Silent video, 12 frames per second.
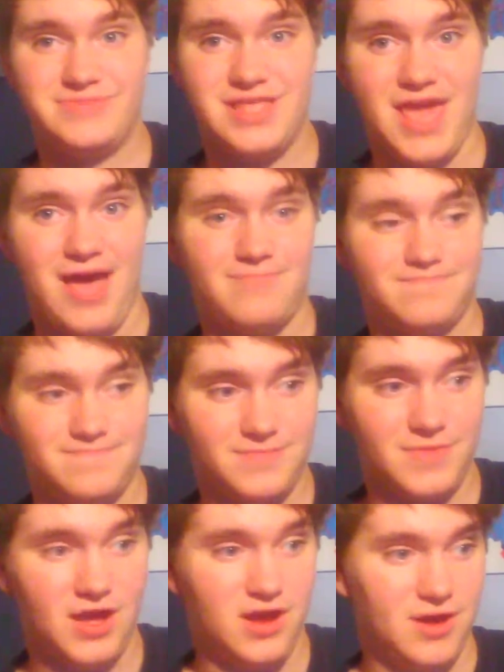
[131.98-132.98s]
Yeah.
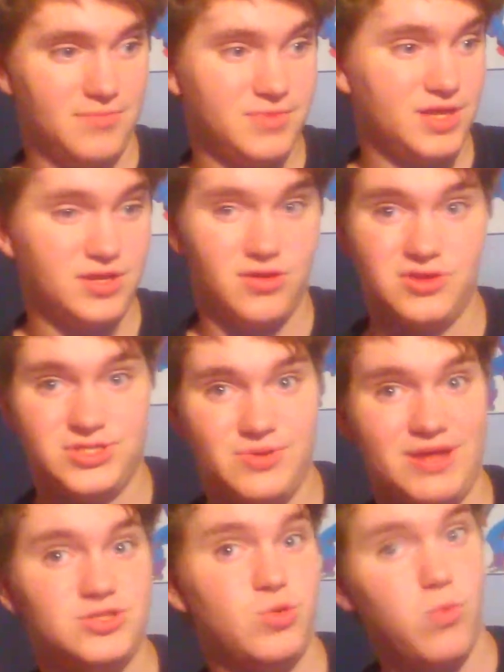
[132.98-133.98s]
It also
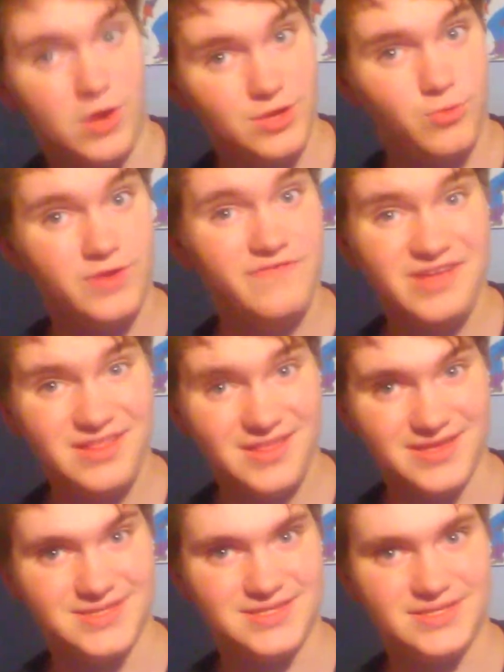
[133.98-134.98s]
had 21
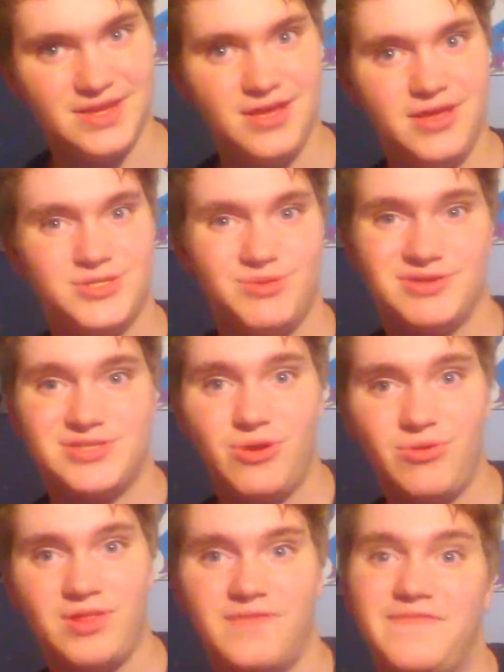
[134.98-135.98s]
villains. So a
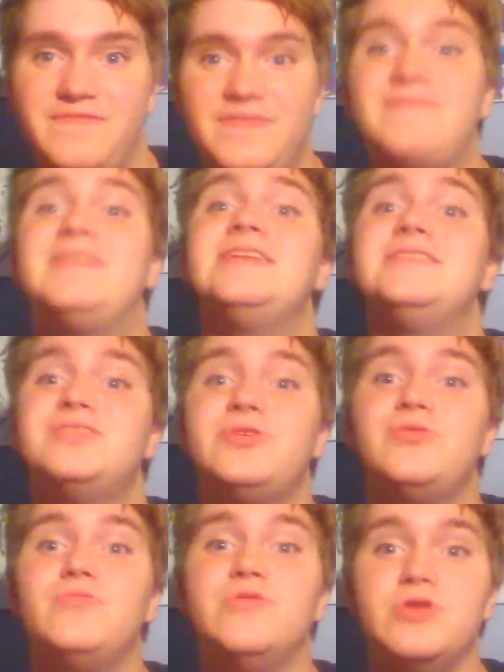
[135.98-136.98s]
total of
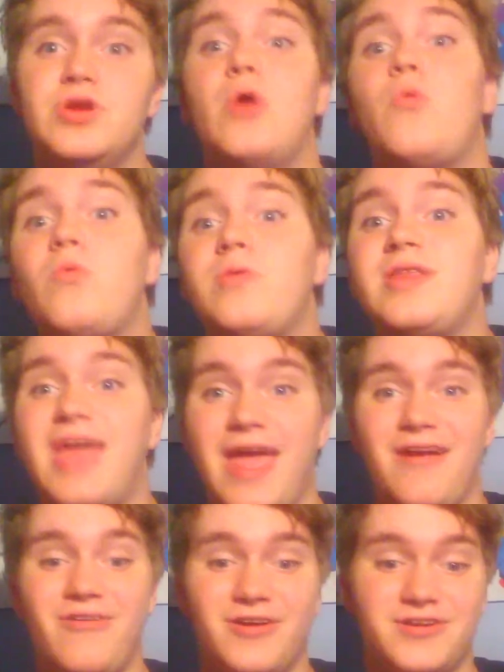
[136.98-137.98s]
52 known
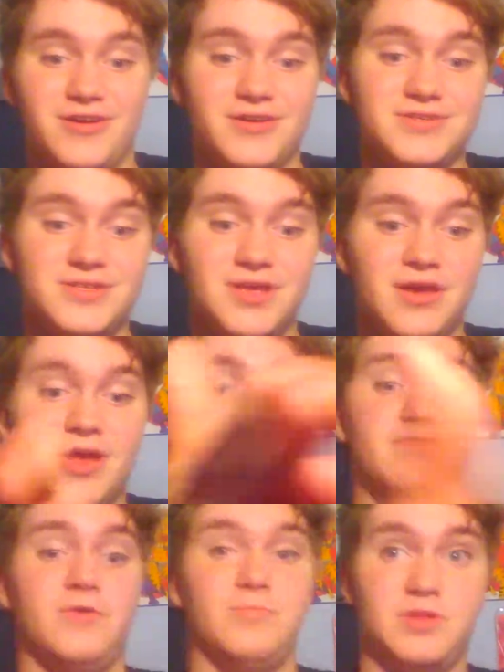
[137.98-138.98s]
characters
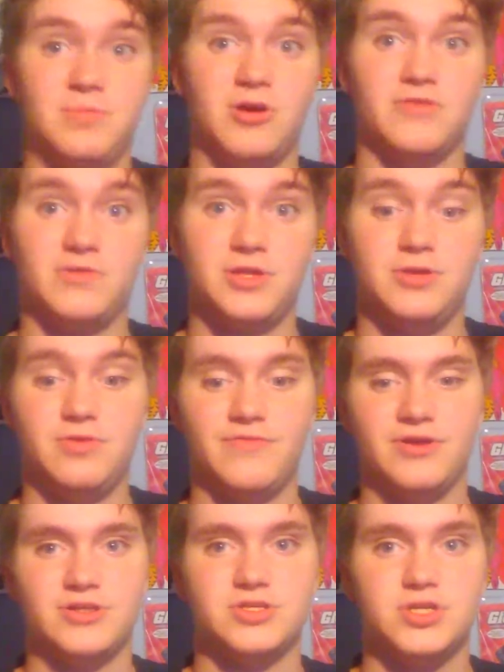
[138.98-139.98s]
from the Marvel
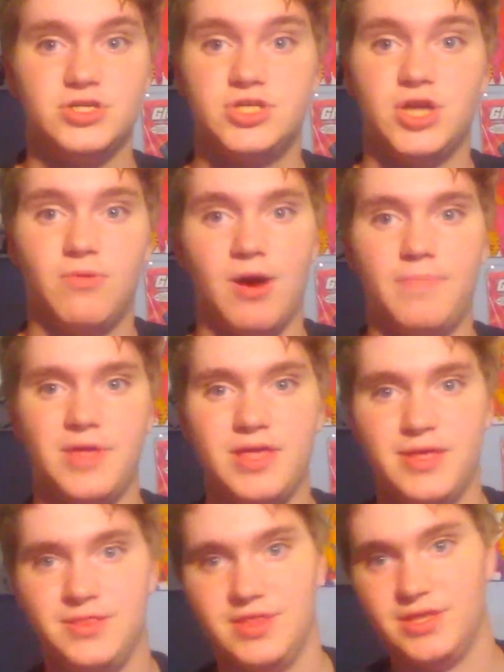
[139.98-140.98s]
Universe show up
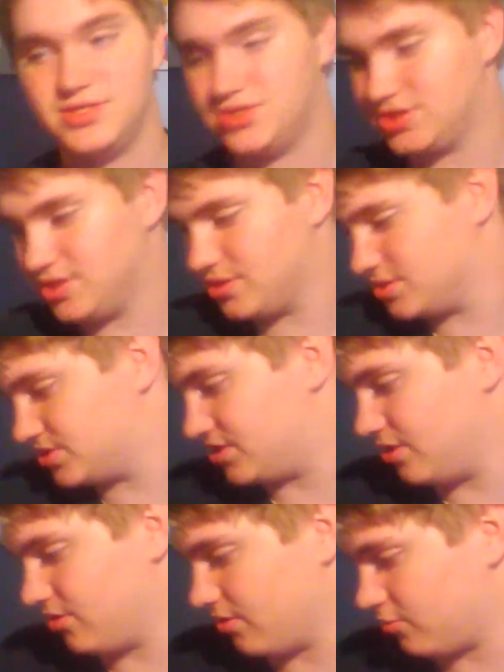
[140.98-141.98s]
in this
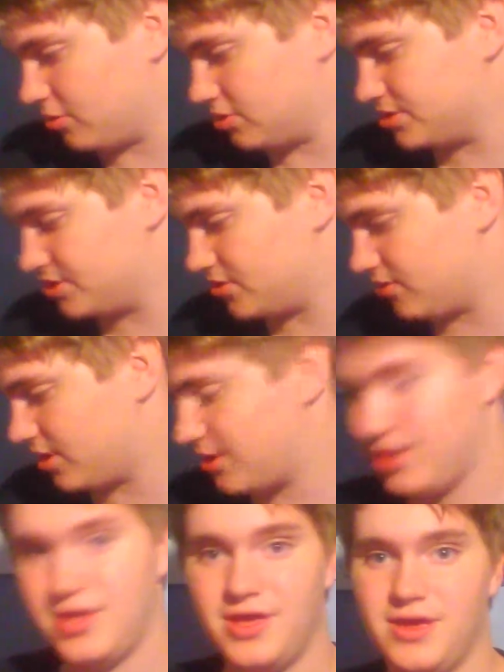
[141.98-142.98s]
Secret Wars story.
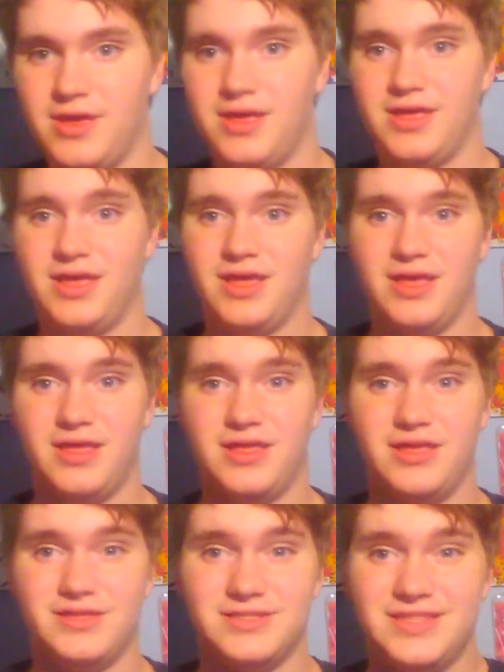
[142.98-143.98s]

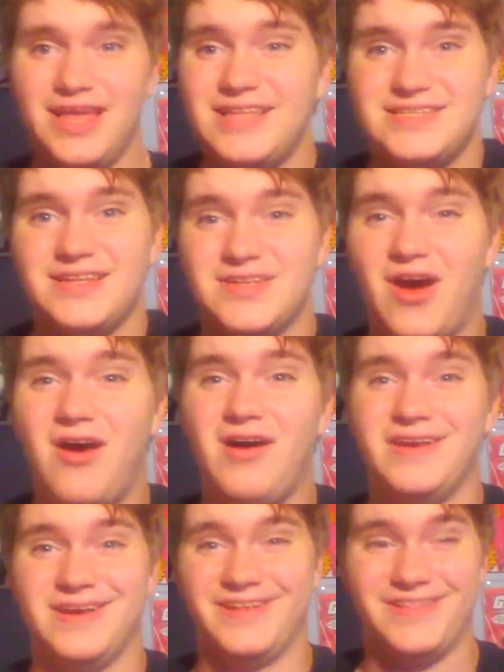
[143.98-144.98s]
That's a
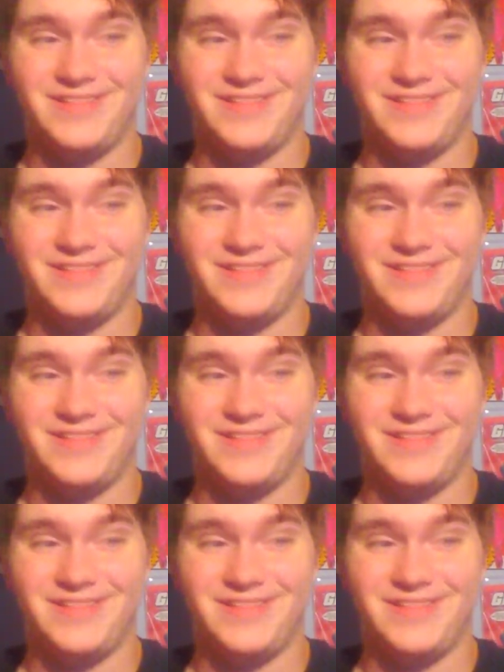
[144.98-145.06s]
ton.